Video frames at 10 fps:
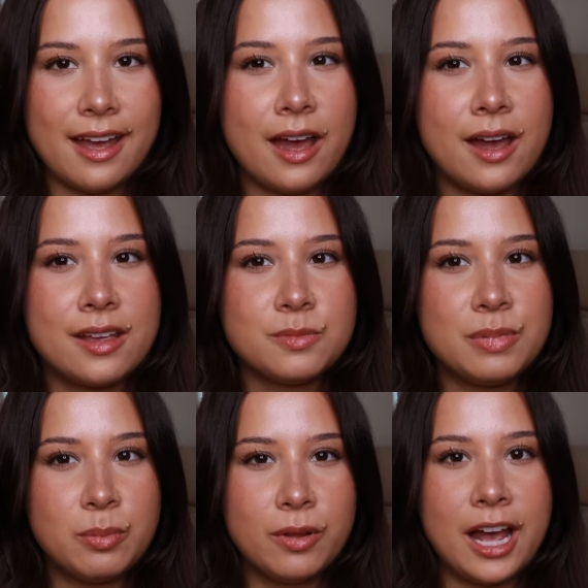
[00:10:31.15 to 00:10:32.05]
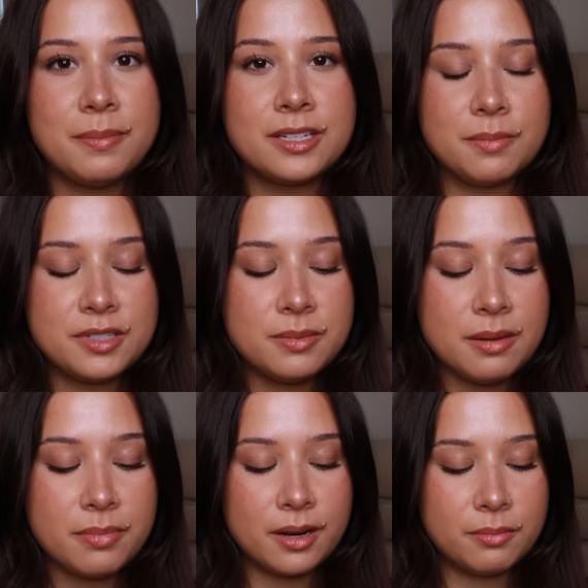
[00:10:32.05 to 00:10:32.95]
as people hyped it up to
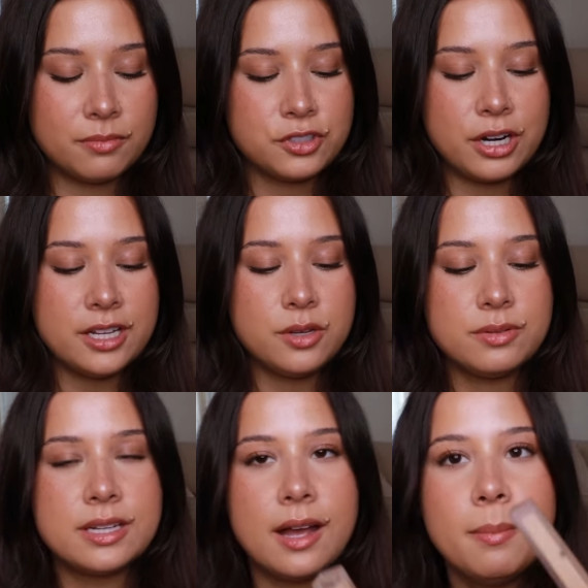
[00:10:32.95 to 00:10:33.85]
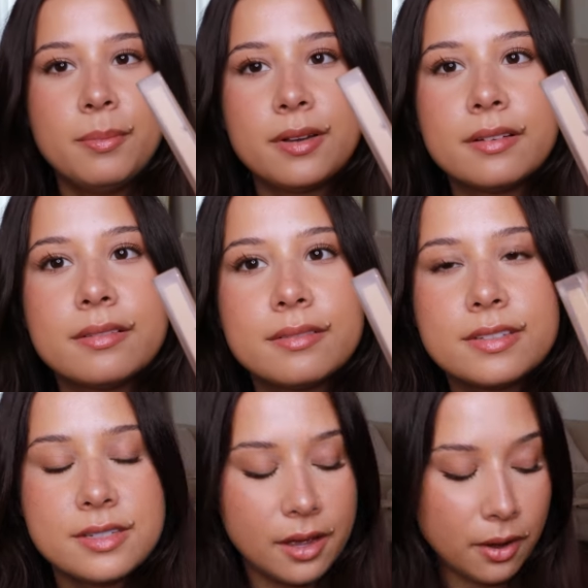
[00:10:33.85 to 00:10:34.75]
be, but I'm trying to use it up.
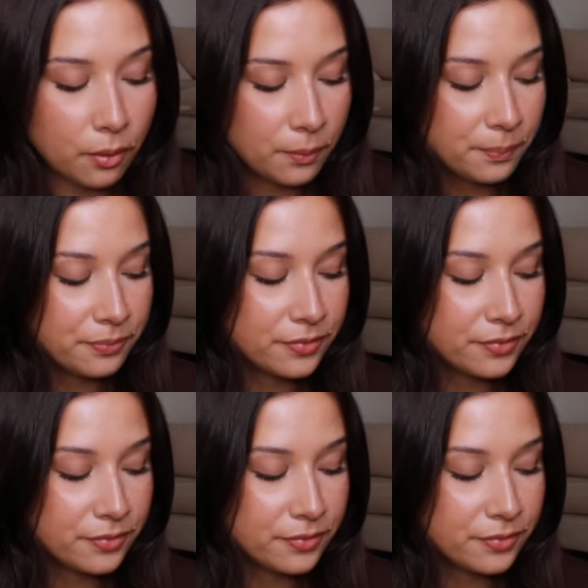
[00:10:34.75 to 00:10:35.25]
So